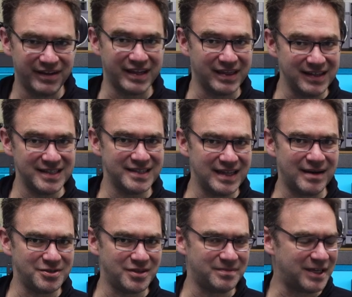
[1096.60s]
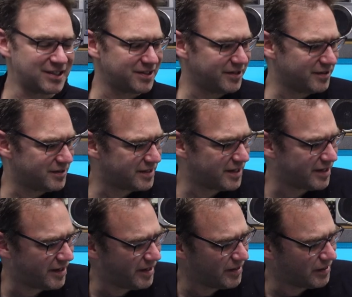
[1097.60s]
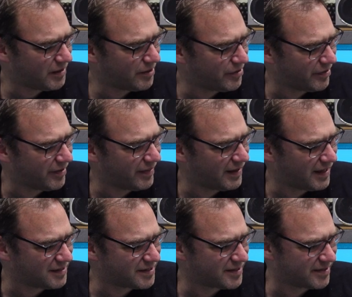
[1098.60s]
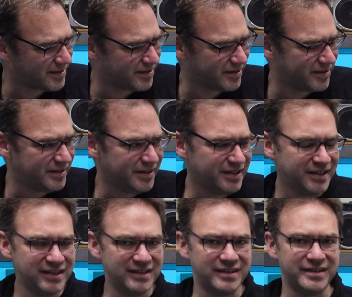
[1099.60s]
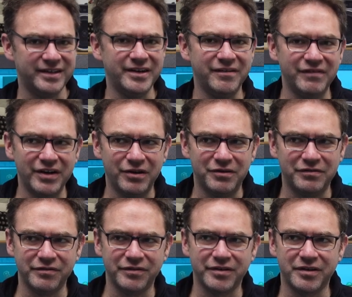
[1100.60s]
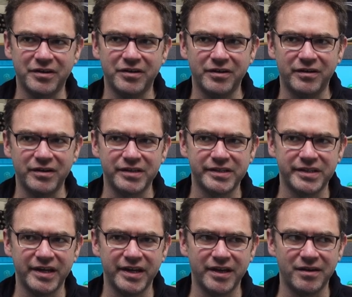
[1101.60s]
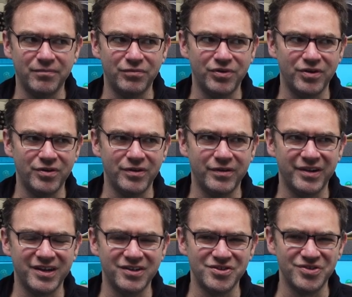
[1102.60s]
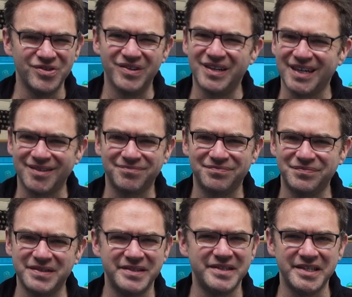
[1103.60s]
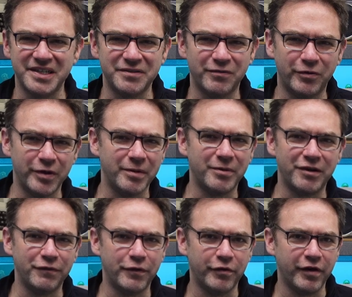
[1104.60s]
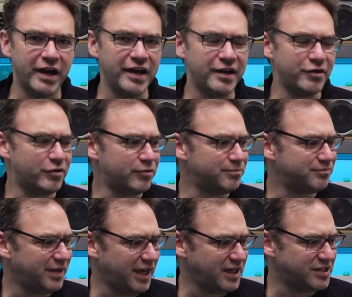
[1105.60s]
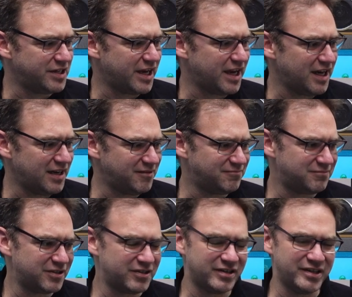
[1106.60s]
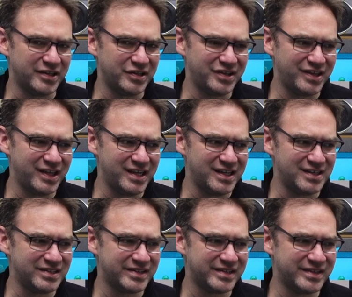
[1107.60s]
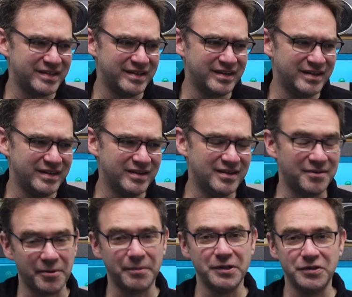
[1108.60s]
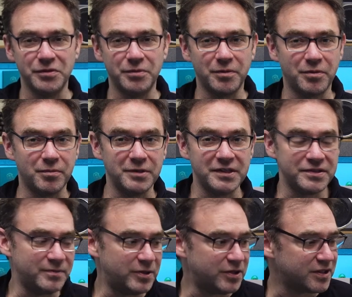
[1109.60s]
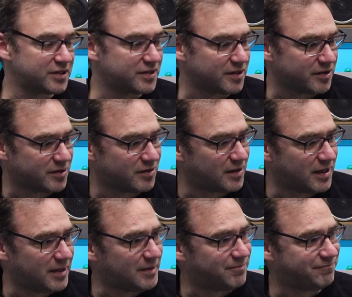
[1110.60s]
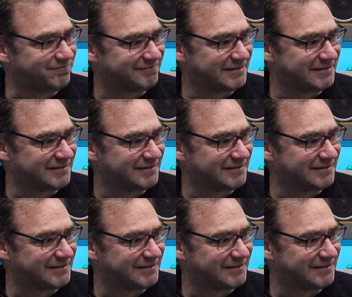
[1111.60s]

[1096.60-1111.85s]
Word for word: like this laptop actually goes down any lower than that. So I don't even know if I've got a computer that can do like 640 by 480 or EGA kind of things. I probably do, but it probably doesn't work. So um,